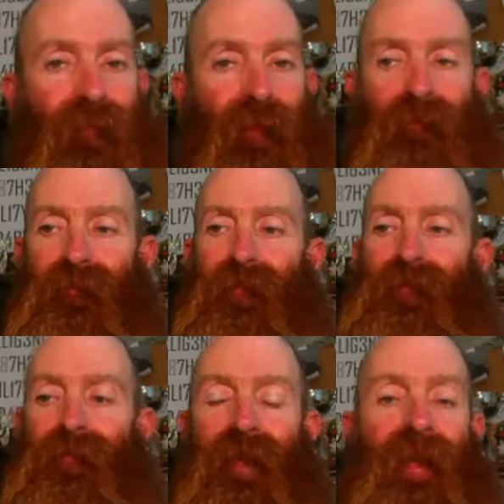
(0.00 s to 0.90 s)
I've just
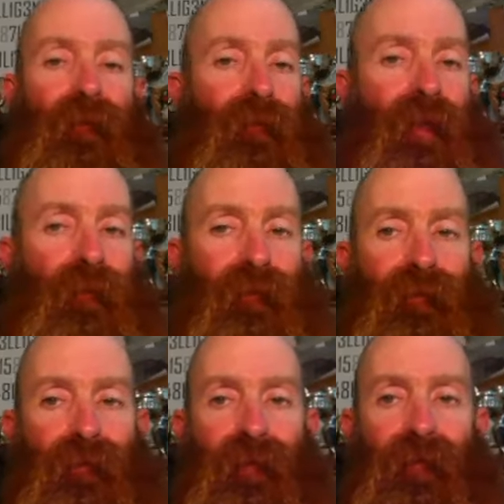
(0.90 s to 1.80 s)
taken all them off
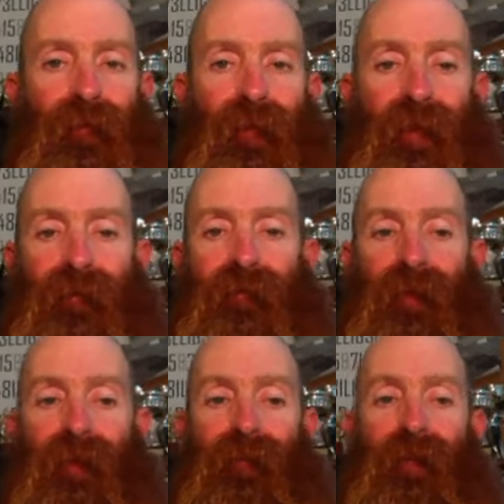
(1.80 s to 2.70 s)
because that's the young
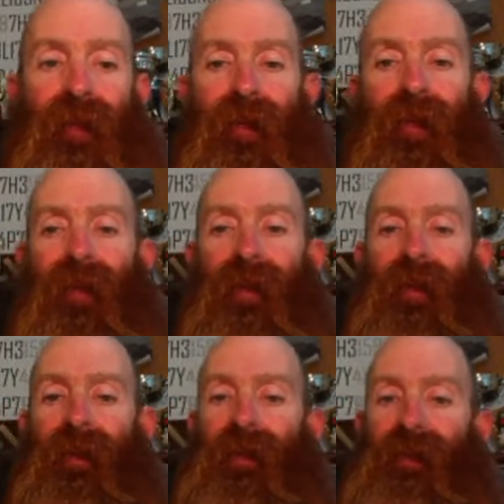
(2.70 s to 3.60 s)
fella's
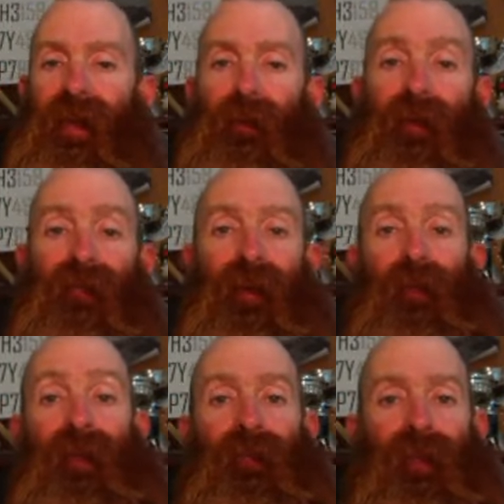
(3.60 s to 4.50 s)
gaming phone
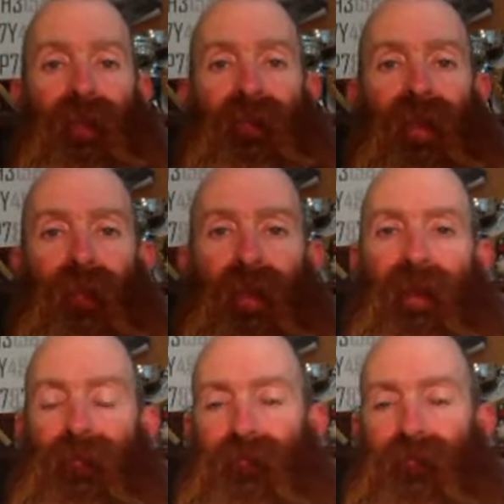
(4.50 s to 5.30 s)
when he's not on tech ban.